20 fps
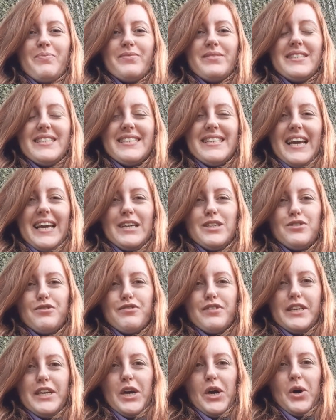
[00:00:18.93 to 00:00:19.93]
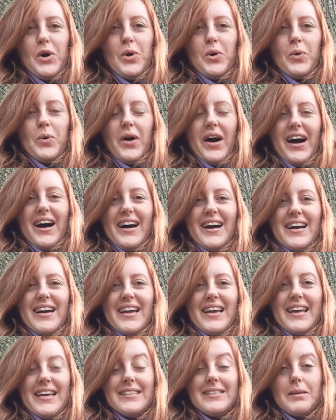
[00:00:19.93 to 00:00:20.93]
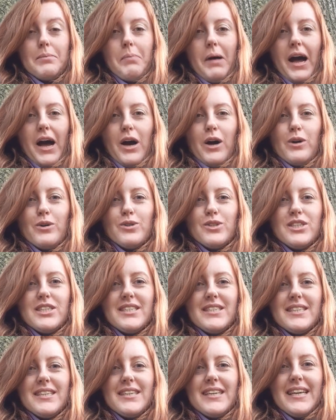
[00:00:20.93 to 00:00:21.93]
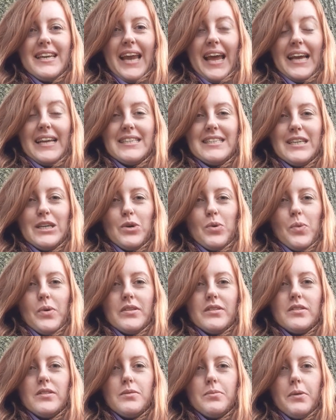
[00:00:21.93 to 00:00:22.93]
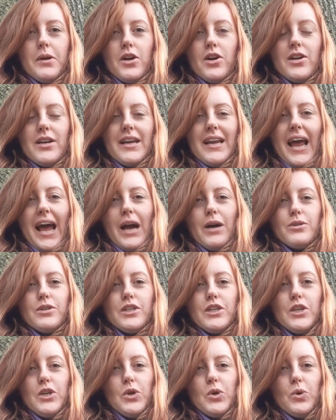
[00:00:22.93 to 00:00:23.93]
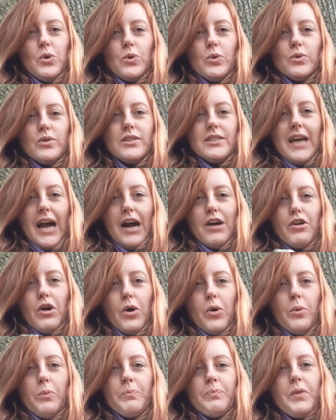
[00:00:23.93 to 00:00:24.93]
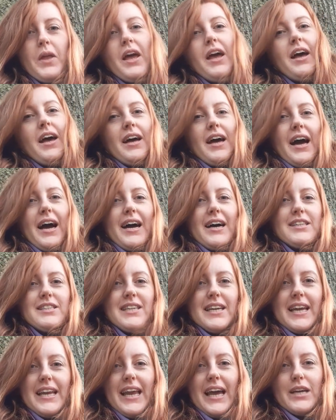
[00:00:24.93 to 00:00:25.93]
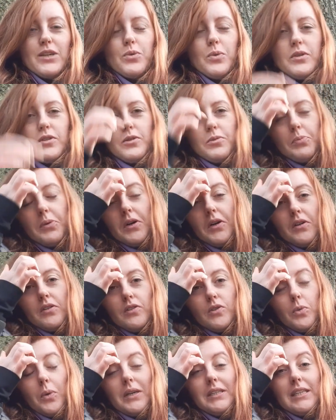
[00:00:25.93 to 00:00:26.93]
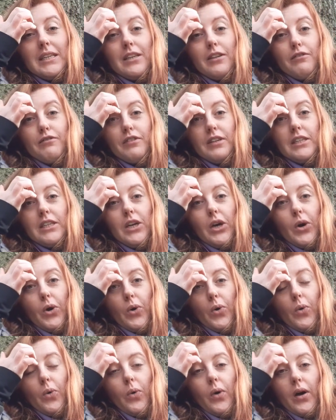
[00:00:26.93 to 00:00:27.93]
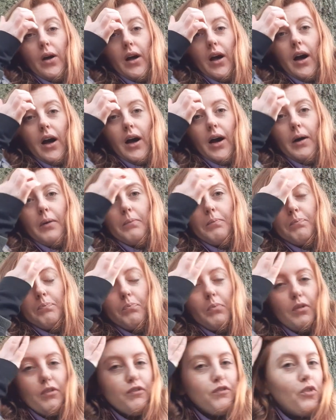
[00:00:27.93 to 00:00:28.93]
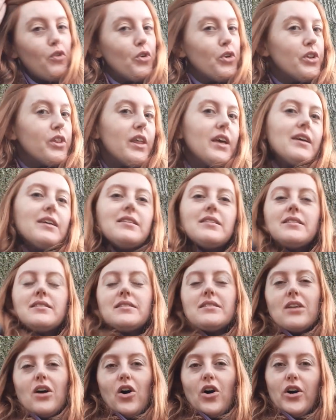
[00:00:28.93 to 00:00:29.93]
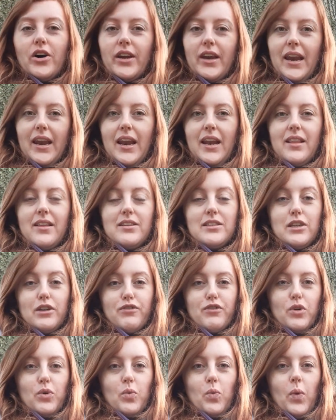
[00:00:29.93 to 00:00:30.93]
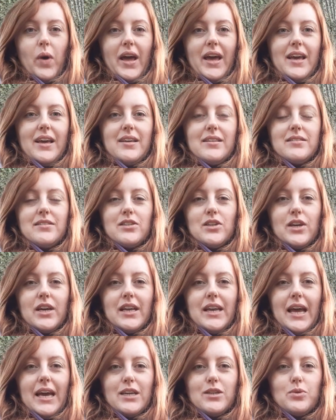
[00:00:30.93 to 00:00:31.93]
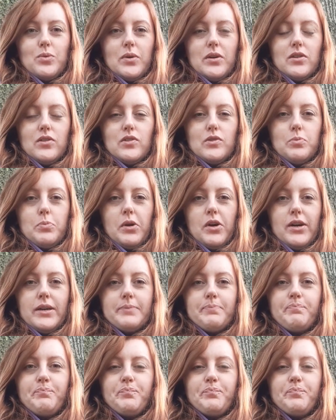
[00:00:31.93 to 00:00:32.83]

Today's video is about connecting with spirit and how to use tarot to connect with spirit. So I did a video before this on the different ways to connect with spirit.